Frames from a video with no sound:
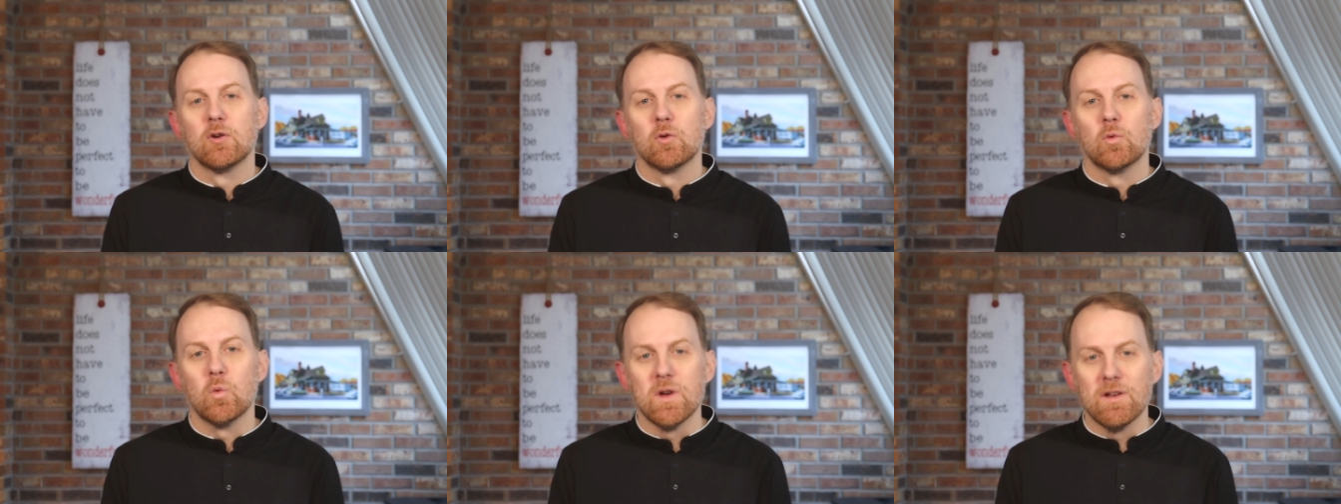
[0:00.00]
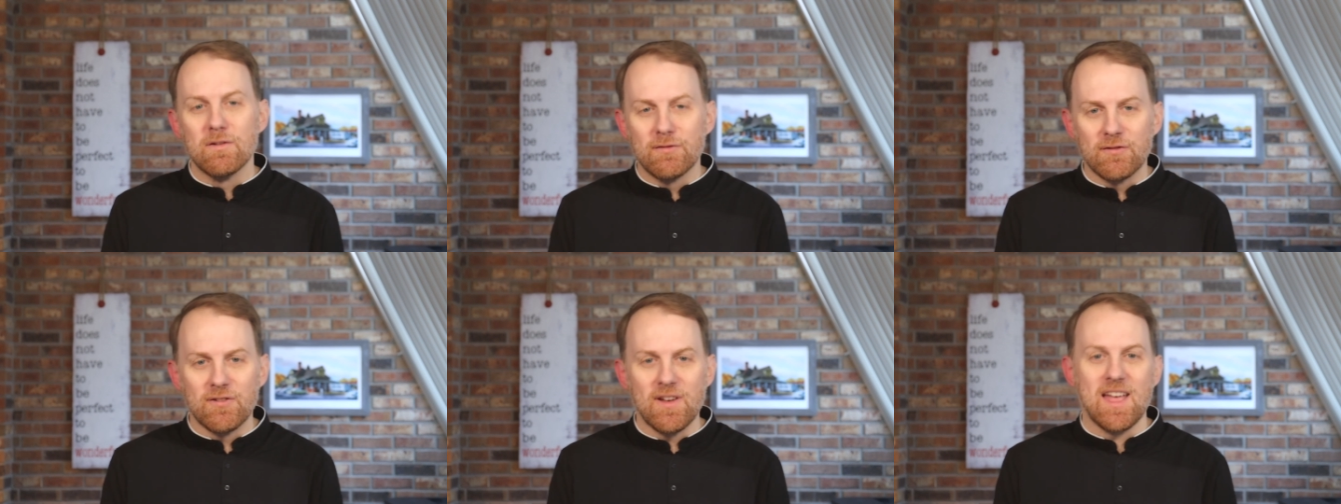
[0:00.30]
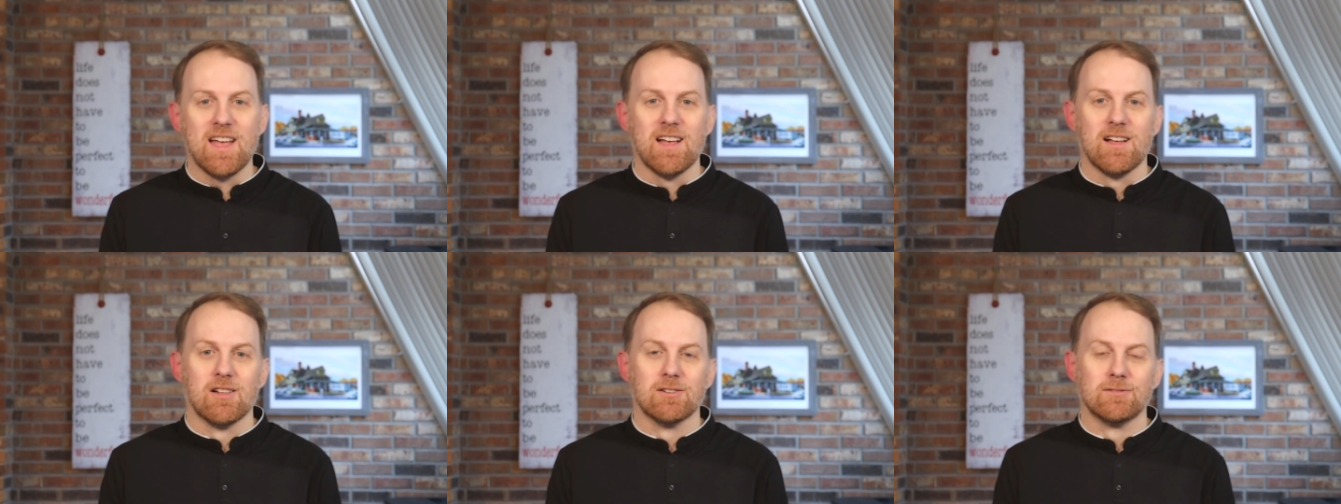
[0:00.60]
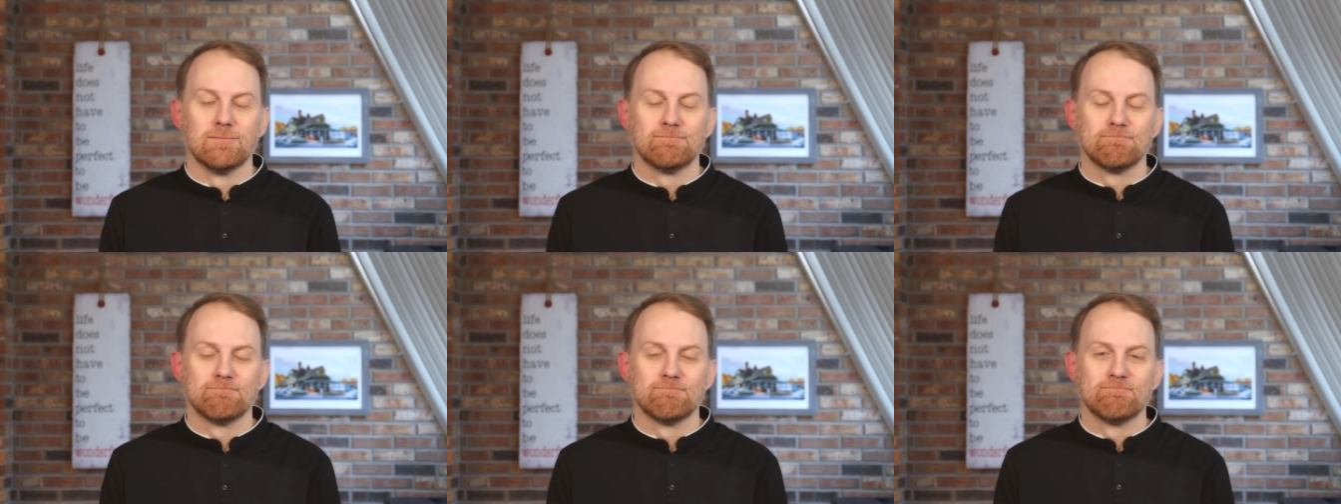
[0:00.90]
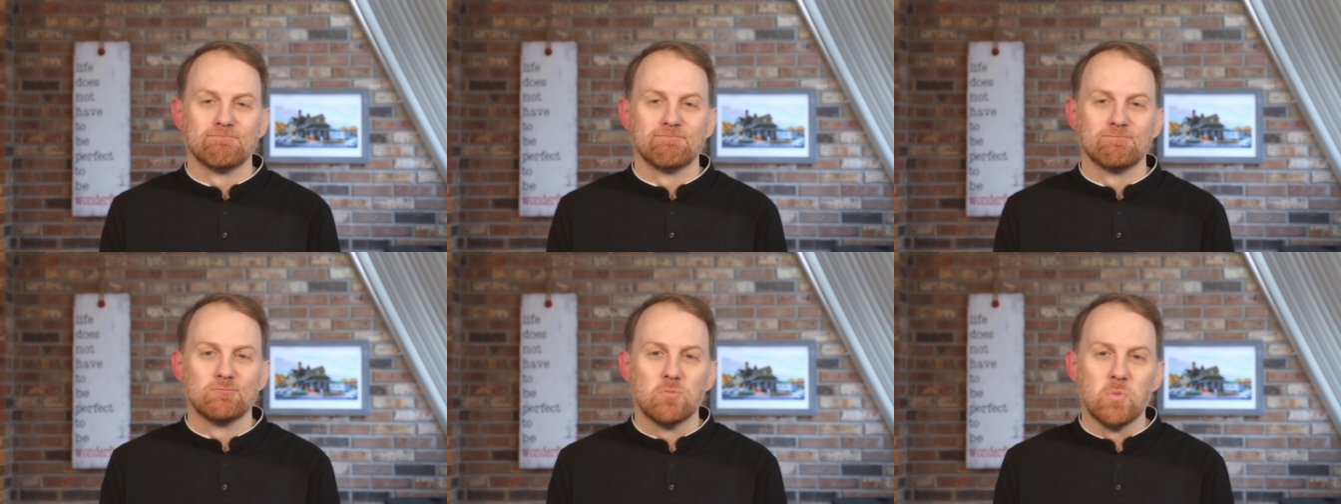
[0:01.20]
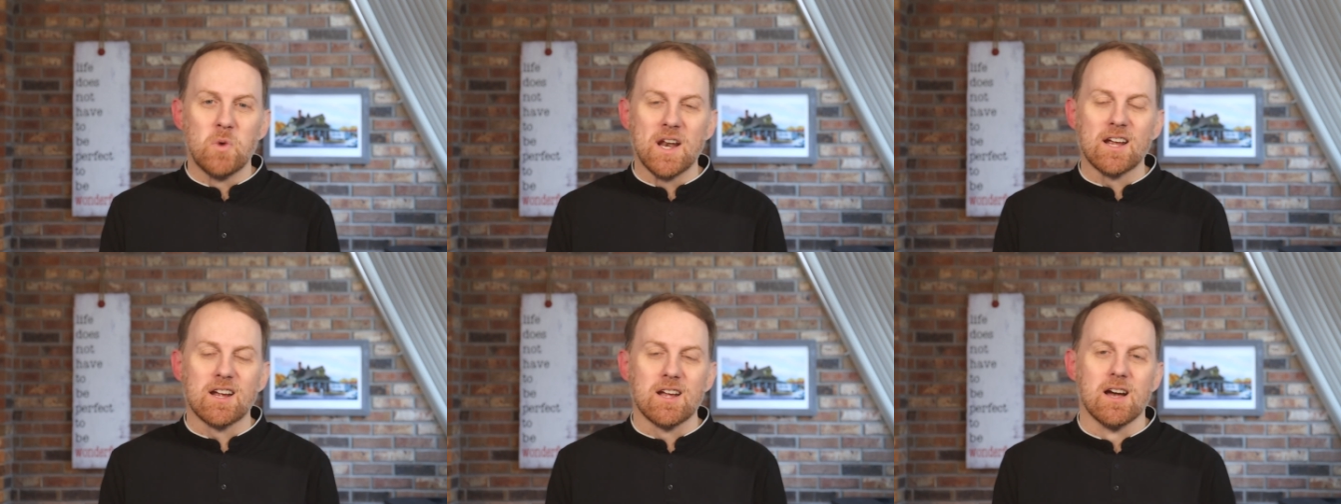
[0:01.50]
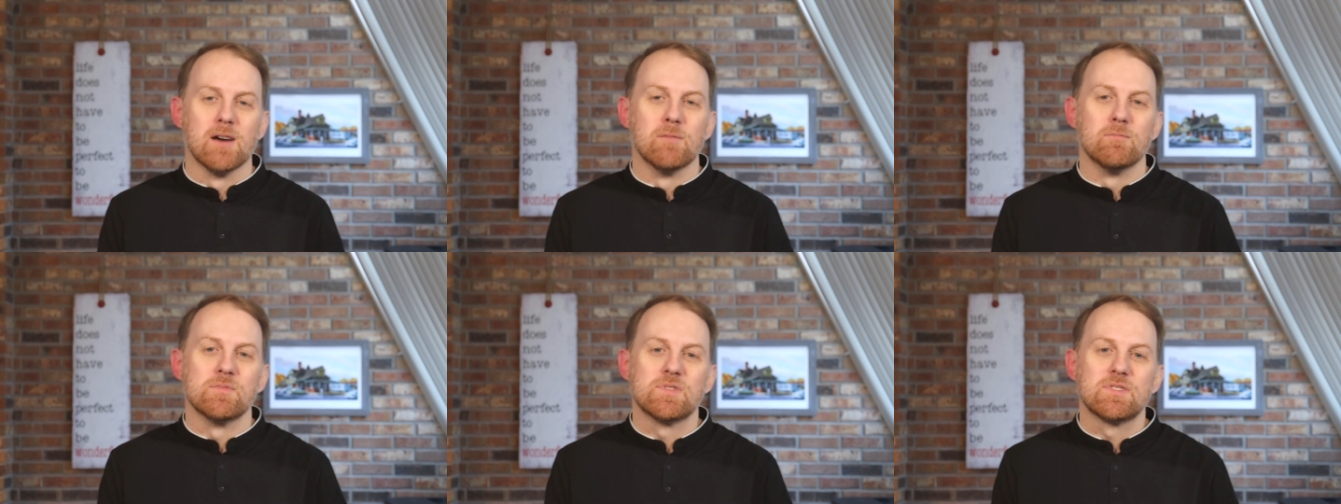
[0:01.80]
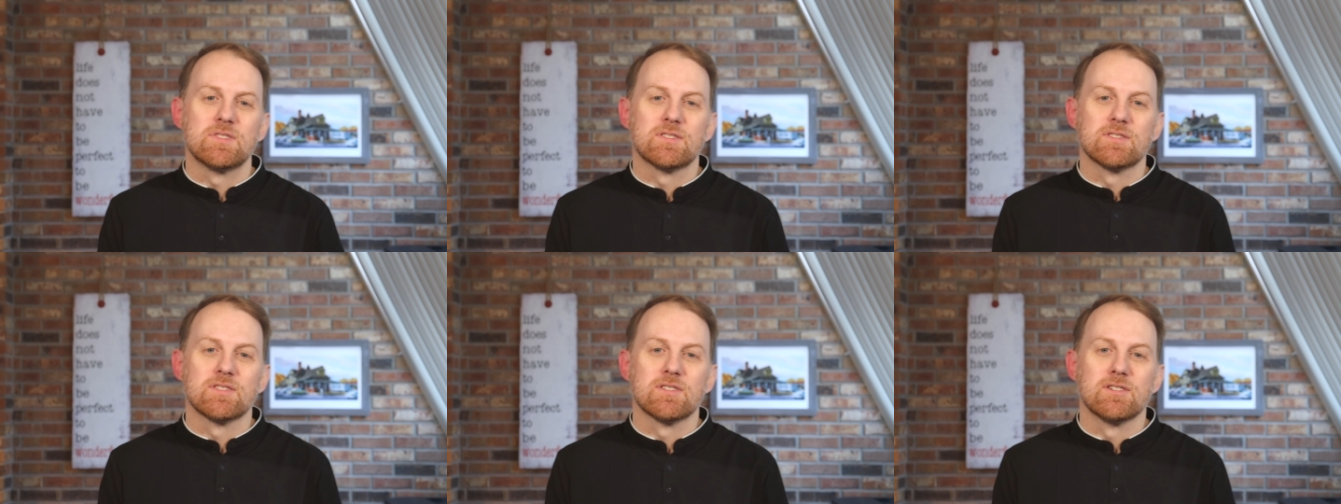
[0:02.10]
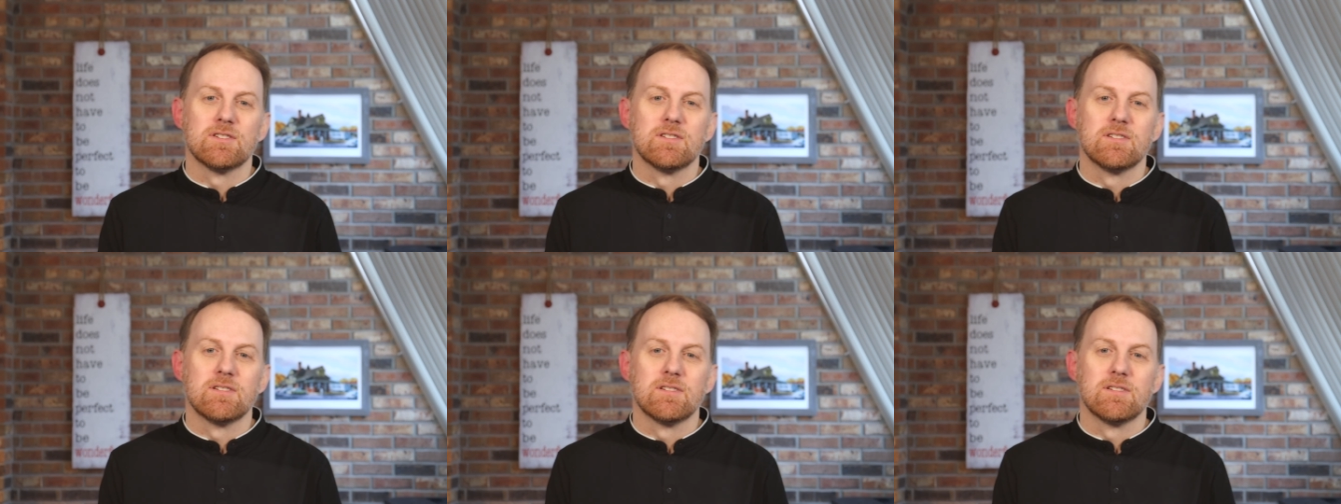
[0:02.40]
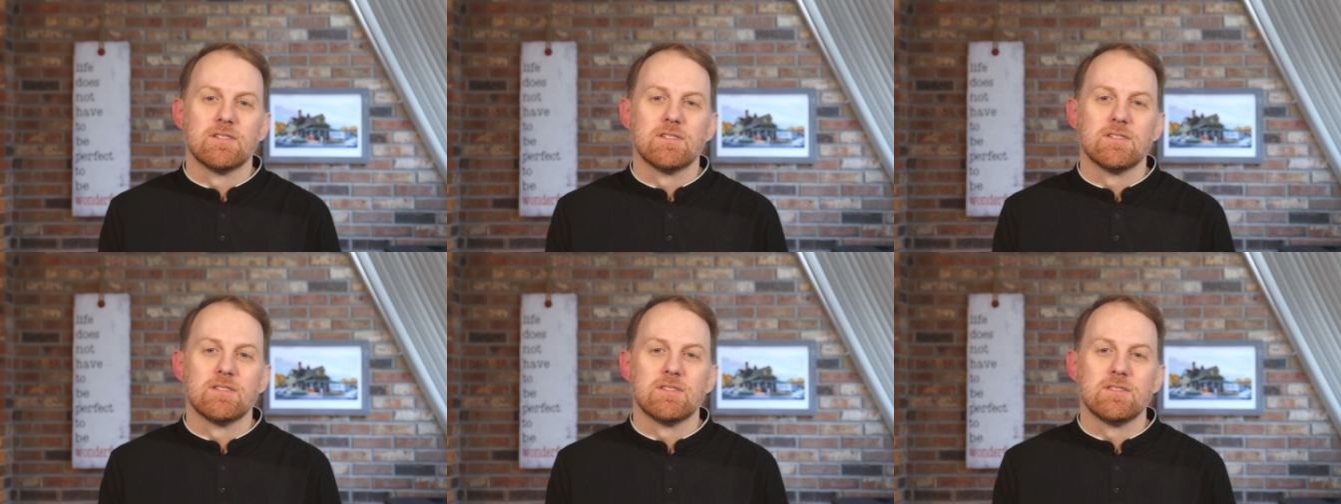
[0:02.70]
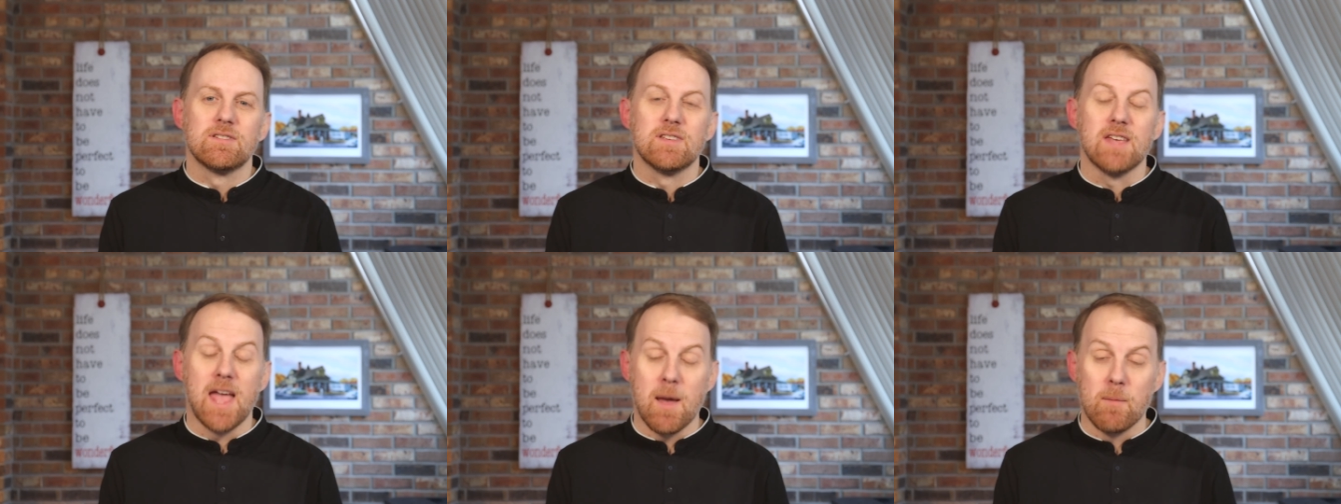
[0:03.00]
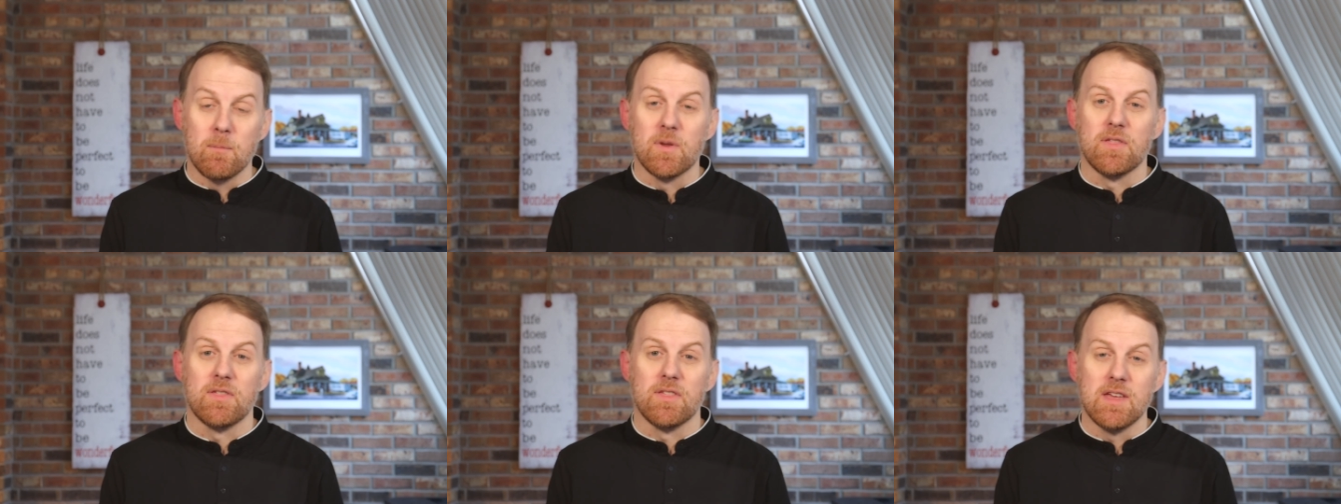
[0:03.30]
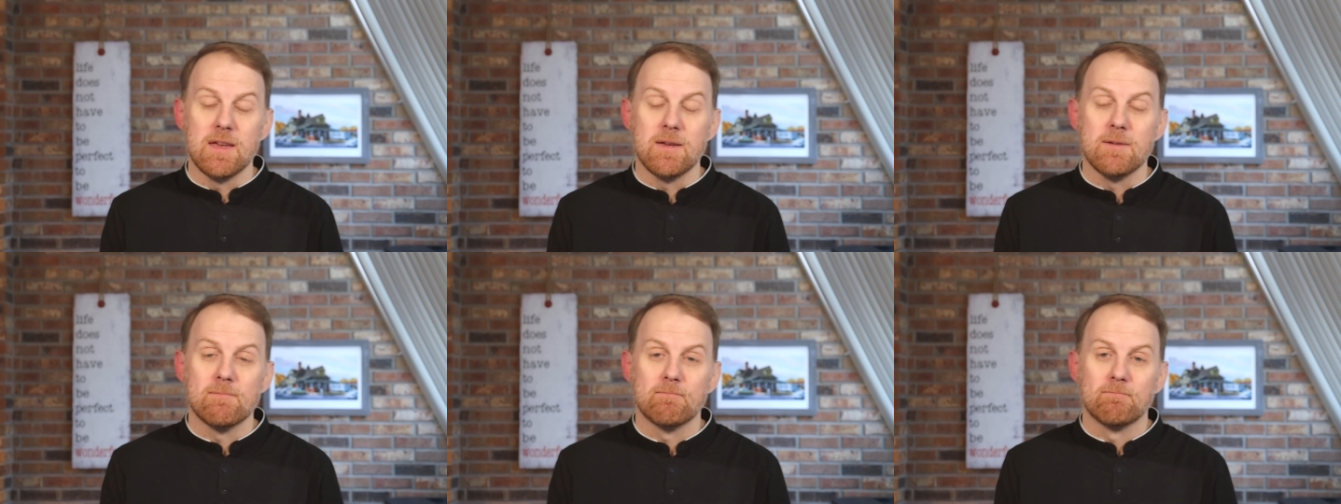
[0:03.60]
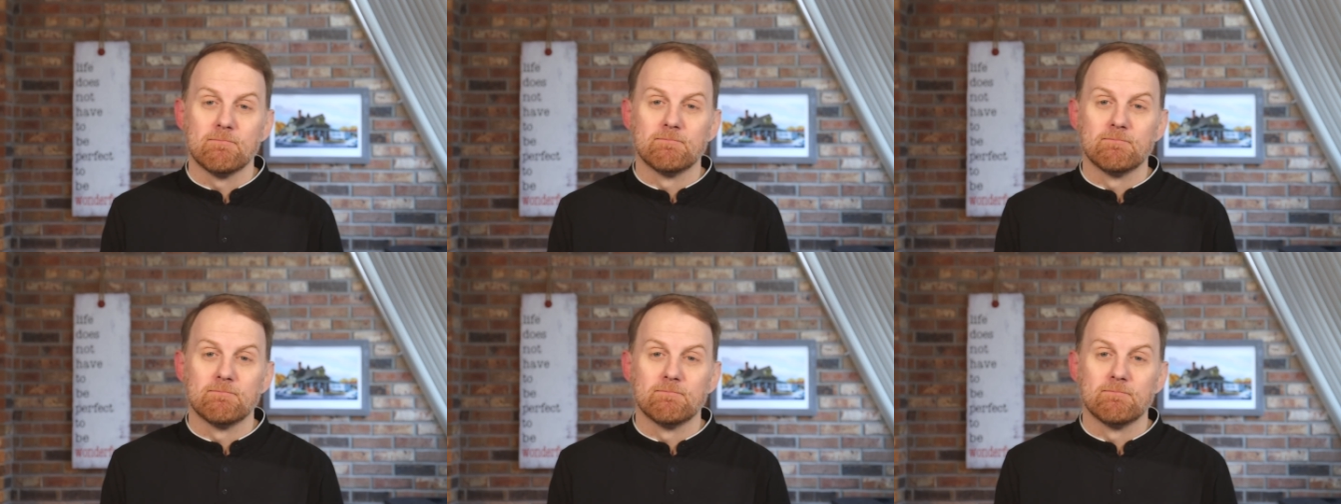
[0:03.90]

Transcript: we fail when it comes to empathy.